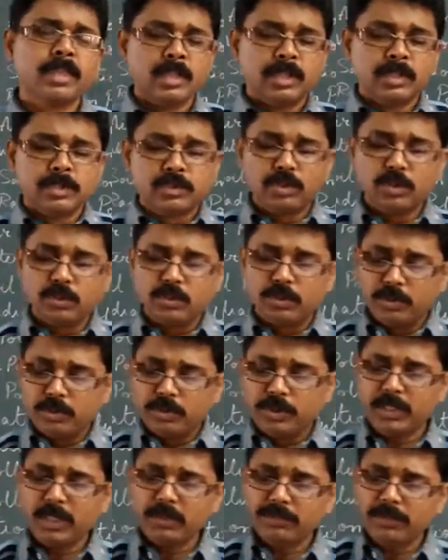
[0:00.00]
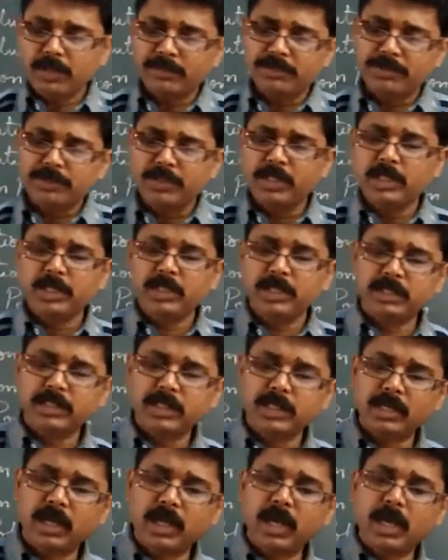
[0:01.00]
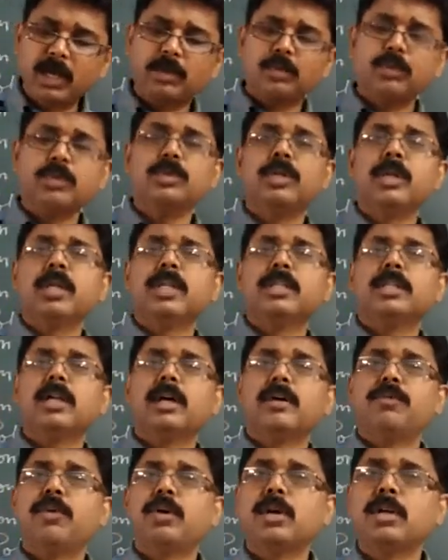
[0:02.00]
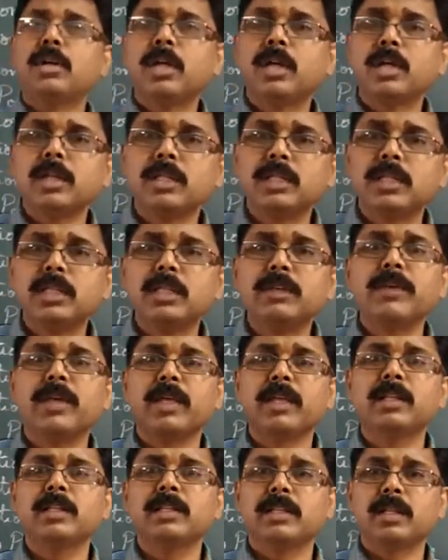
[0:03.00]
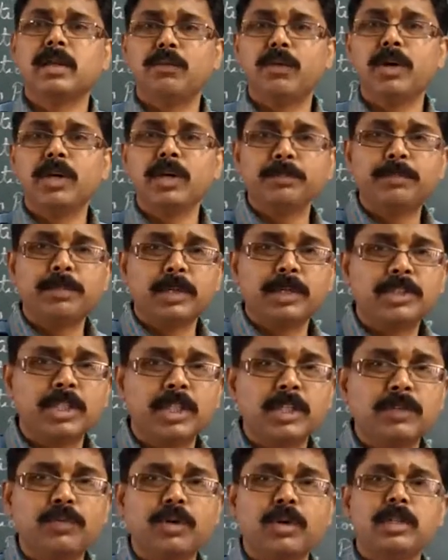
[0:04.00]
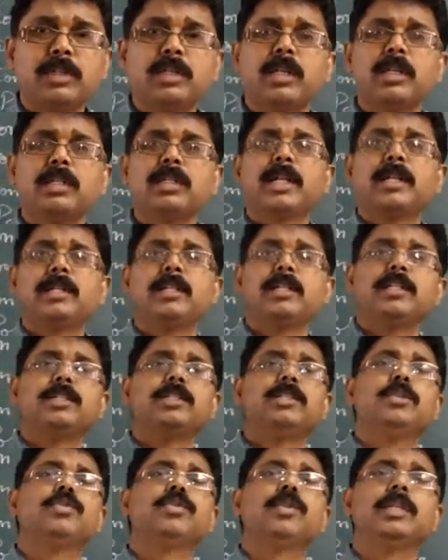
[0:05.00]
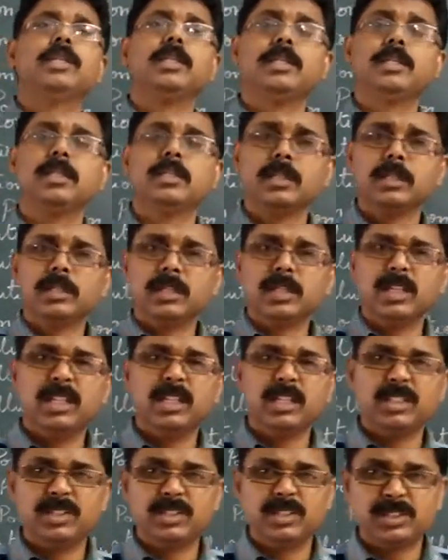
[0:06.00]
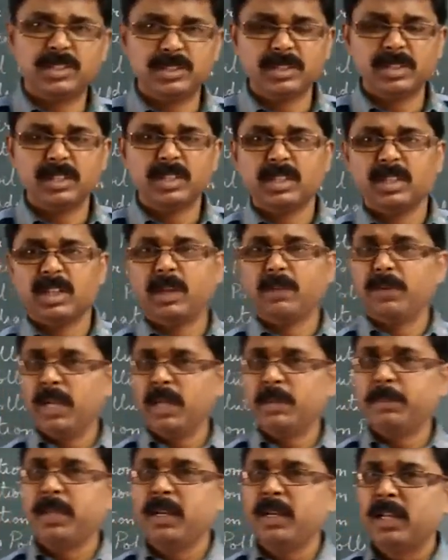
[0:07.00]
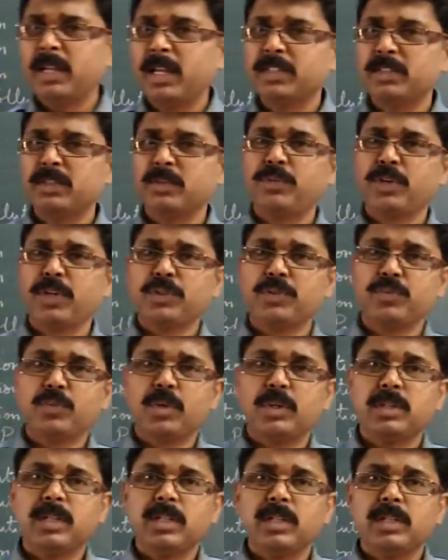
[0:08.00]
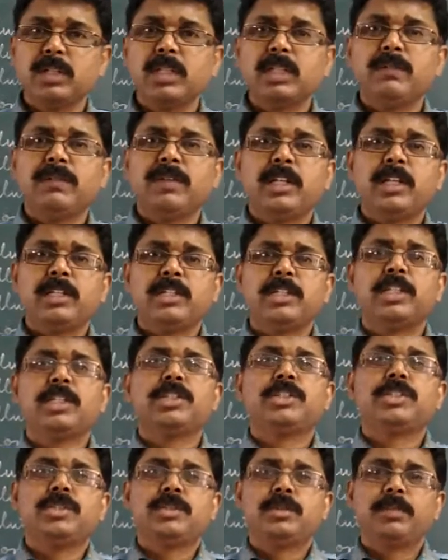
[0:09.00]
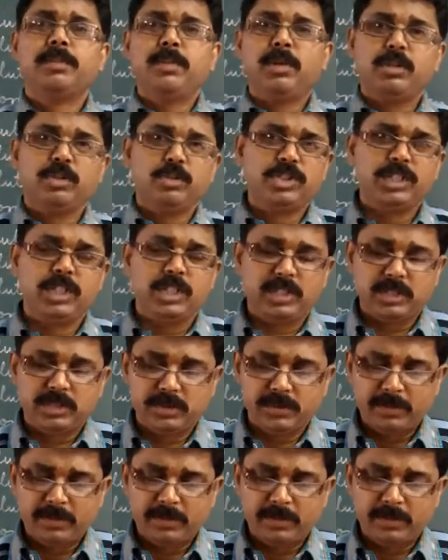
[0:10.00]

So here we have seen here that how the water, even the 1% water that is usually is available as a fresh water, even it is polluted.